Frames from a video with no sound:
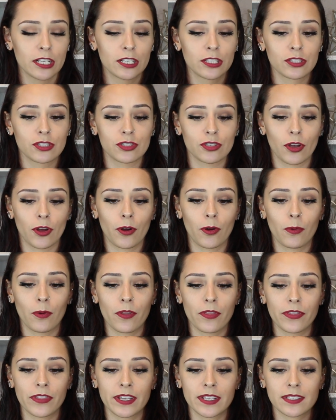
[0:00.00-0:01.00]
So
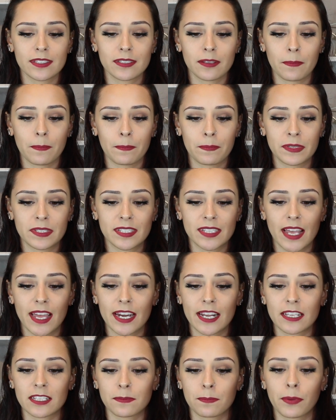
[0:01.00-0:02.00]
this set is